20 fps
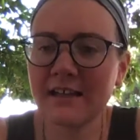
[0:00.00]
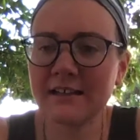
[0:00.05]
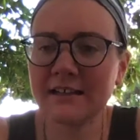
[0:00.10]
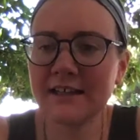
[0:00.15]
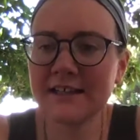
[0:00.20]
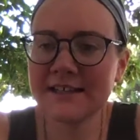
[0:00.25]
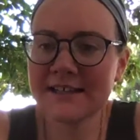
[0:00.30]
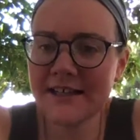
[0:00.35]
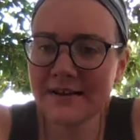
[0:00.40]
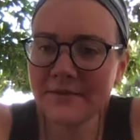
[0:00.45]

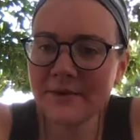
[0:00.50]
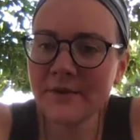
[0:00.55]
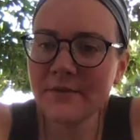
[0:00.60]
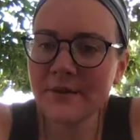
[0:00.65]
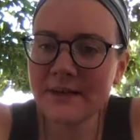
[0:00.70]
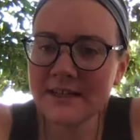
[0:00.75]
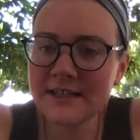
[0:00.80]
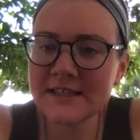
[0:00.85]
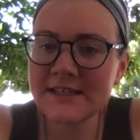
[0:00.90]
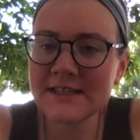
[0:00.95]
Because
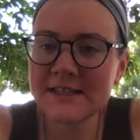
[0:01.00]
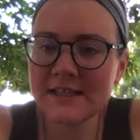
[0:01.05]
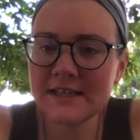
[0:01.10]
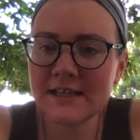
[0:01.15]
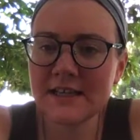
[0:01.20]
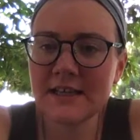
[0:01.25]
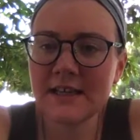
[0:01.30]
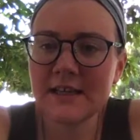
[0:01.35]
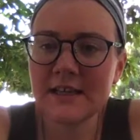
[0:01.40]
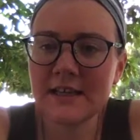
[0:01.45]
everyone is
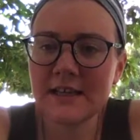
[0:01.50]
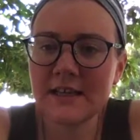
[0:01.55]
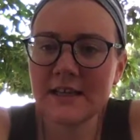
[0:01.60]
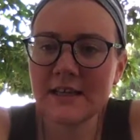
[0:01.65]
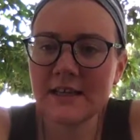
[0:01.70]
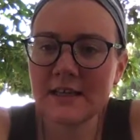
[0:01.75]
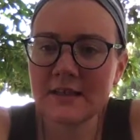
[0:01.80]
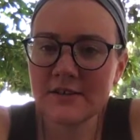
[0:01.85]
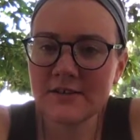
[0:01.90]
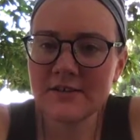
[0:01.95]

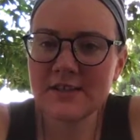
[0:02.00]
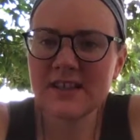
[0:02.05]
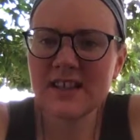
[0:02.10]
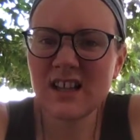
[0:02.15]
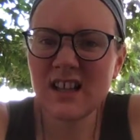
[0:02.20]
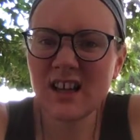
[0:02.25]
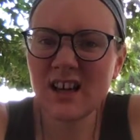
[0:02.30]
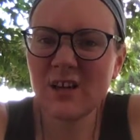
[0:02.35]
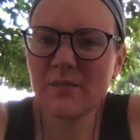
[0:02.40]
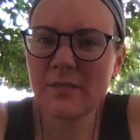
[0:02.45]
just a
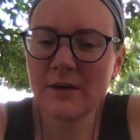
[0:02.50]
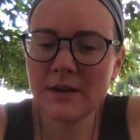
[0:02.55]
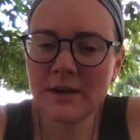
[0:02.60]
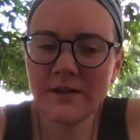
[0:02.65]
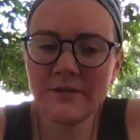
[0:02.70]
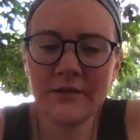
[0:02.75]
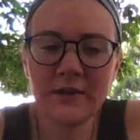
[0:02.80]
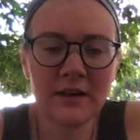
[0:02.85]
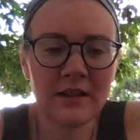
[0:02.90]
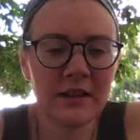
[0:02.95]
little bit
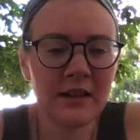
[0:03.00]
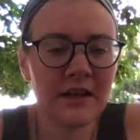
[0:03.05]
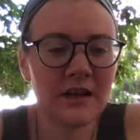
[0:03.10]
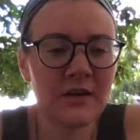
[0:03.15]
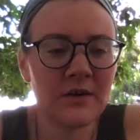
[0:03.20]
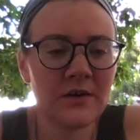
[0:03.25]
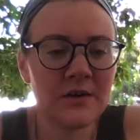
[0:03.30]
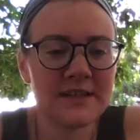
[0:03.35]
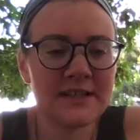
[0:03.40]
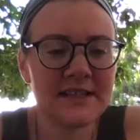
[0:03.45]
different and they
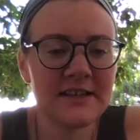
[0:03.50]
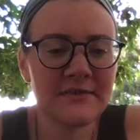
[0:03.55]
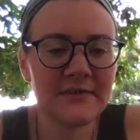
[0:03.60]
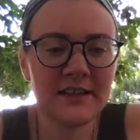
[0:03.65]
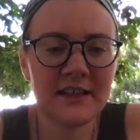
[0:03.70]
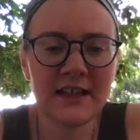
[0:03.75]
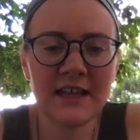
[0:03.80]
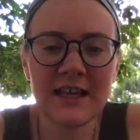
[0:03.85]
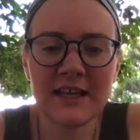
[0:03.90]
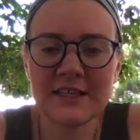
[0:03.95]
notice
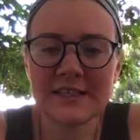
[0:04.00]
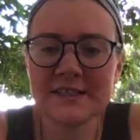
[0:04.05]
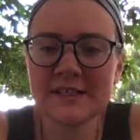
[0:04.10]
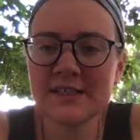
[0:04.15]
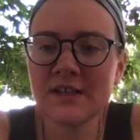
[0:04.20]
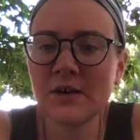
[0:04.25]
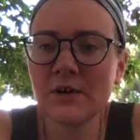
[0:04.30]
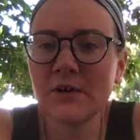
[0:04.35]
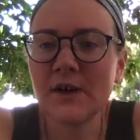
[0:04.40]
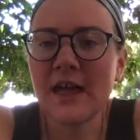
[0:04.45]
different things.
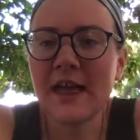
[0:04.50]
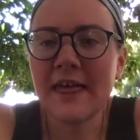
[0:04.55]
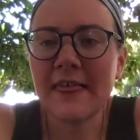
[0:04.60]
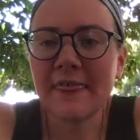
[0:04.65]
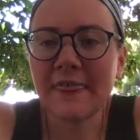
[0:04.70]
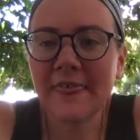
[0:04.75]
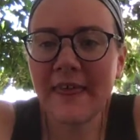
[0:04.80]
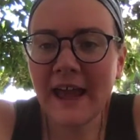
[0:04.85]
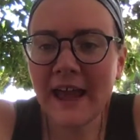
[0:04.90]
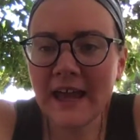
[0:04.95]
So
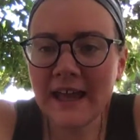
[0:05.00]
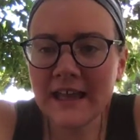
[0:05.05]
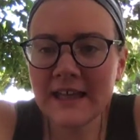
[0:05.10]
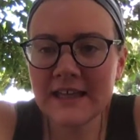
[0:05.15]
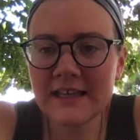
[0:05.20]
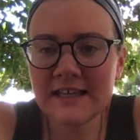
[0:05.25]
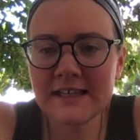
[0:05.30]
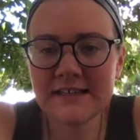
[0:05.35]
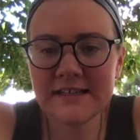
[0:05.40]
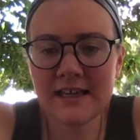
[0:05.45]
that
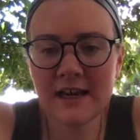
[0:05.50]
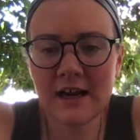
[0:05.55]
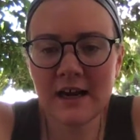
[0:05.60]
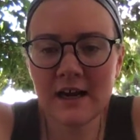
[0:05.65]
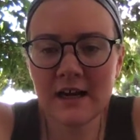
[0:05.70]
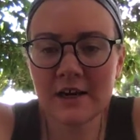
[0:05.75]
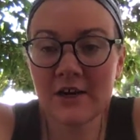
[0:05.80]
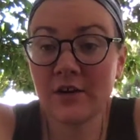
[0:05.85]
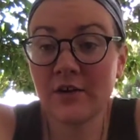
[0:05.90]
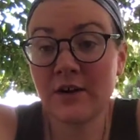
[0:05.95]
is
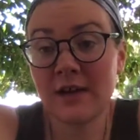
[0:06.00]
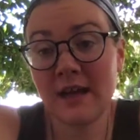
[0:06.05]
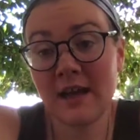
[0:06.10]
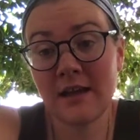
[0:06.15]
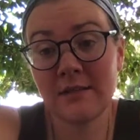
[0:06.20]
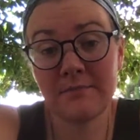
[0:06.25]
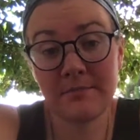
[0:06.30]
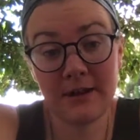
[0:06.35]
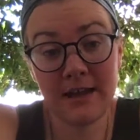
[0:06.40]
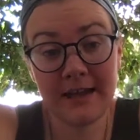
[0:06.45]
our
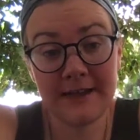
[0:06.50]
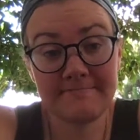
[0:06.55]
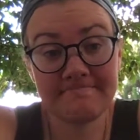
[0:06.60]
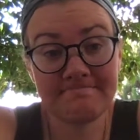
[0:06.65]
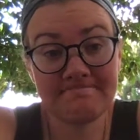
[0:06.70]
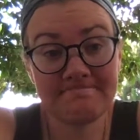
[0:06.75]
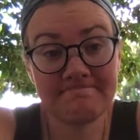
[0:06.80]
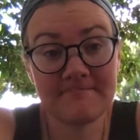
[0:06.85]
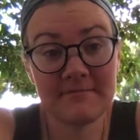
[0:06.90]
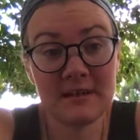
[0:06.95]
create and play.
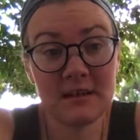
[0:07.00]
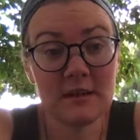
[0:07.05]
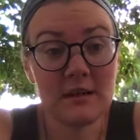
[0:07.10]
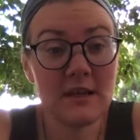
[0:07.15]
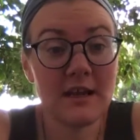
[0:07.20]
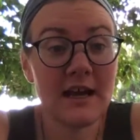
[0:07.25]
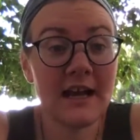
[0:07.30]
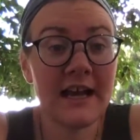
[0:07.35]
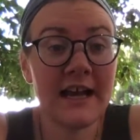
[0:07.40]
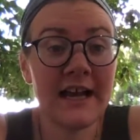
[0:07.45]

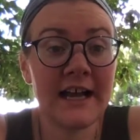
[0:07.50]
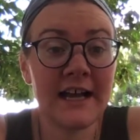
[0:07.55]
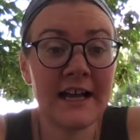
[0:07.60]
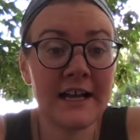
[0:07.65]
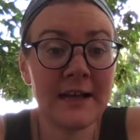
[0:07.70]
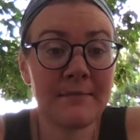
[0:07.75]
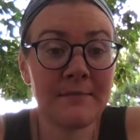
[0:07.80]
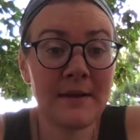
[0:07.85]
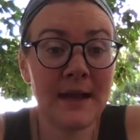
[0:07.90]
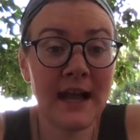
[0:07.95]

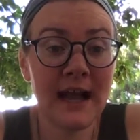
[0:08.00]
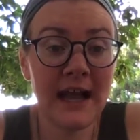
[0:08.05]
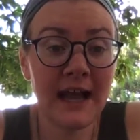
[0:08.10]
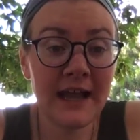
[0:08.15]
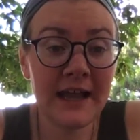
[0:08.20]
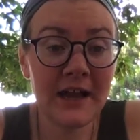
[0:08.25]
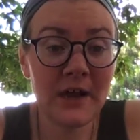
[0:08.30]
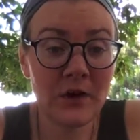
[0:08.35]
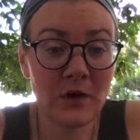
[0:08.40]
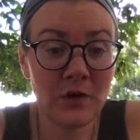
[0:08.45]

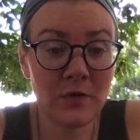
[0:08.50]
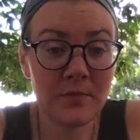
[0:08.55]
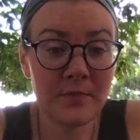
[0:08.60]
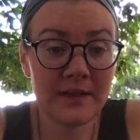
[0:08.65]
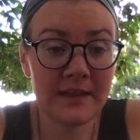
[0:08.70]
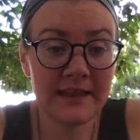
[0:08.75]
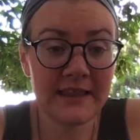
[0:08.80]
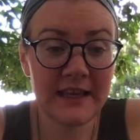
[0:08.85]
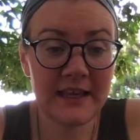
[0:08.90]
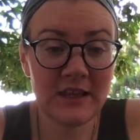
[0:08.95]
I hope
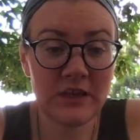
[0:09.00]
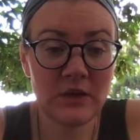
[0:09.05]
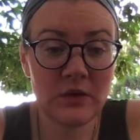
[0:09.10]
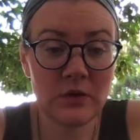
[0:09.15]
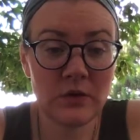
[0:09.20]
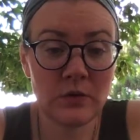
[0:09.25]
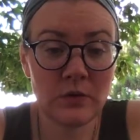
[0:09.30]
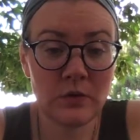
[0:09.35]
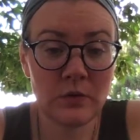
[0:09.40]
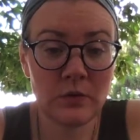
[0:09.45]
that
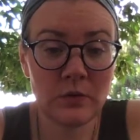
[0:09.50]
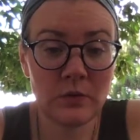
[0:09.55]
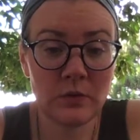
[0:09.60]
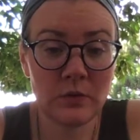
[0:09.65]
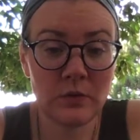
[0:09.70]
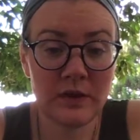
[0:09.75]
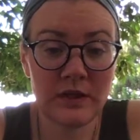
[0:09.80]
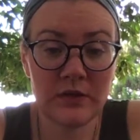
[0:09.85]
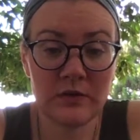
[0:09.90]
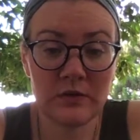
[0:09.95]

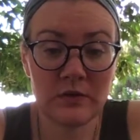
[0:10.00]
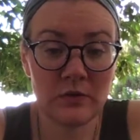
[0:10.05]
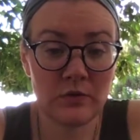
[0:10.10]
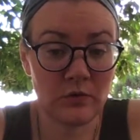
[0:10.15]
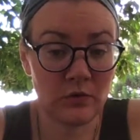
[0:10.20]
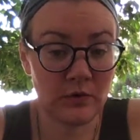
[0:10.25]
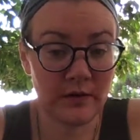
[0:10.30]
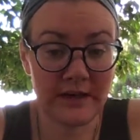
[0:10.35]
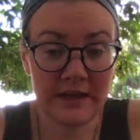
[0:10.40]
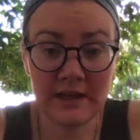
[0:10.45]
you
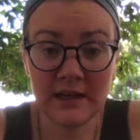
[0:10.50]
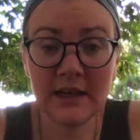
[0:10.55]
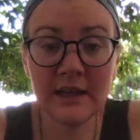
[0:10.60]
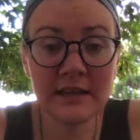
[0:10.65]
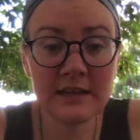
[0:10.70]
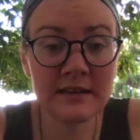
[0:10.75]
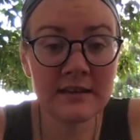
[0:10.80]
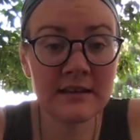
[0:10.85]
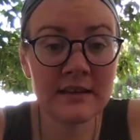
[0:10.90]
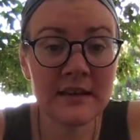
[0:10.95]
enjoyed
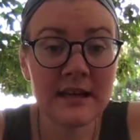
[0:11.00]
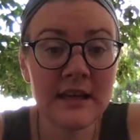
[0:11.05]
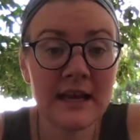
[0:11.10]
it.